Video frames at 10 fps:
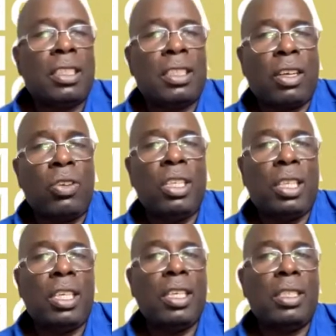The only
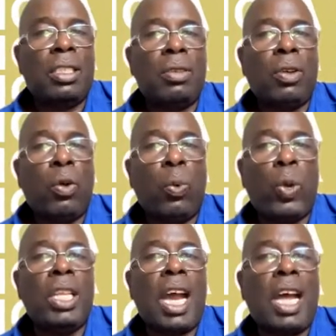thing is,
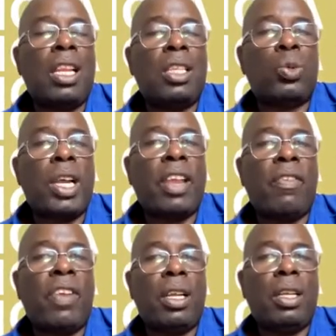when the athletes were
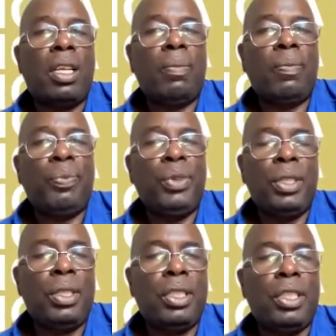given,
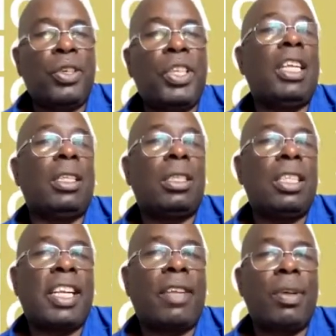kit,
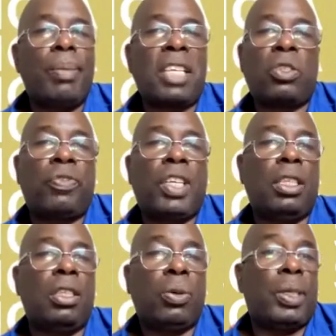they're given bags of
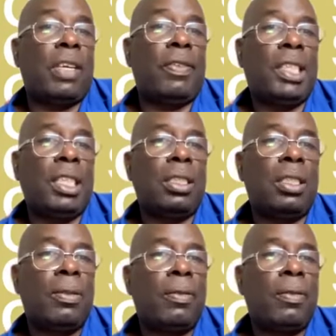kit or whatever it is,